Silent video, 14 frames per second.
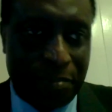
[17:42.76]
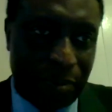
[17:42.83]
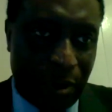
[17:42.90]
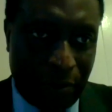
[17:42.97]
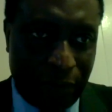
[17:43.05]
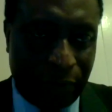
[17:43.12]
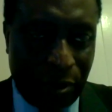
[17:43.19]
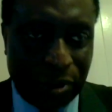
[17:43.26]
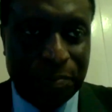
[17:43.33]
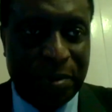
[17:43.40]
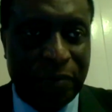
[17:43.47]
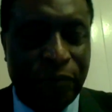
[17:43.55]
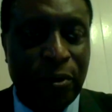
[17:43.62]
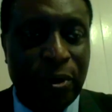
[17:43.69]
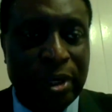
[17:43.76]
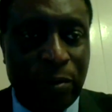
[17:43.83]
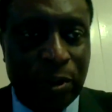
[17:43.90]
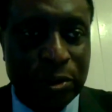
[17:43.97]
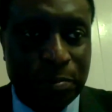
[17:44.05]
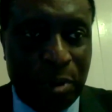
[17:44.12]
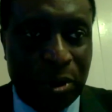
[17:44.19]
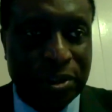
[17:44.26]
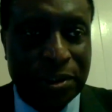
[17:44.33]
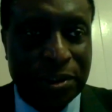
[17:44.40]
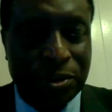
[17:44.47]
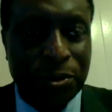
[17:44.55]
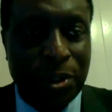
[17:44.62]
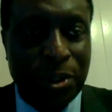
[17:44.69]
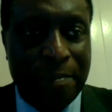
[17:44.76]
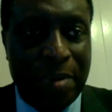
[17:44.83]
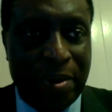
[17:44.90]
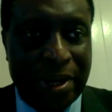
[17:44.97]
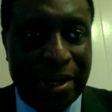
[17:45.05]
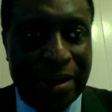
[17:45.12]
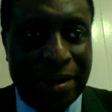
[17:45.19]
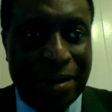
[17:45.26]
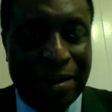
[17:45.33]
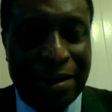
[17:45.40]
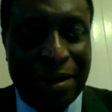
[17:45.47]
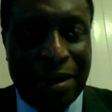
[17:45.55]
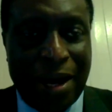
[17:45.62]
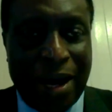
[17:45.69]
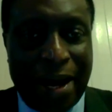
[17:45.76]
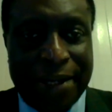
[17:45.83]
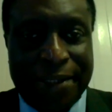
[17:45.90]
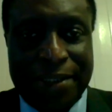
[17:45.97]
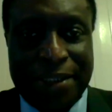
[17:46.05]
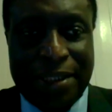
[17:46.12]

of course, before he was brought to America. And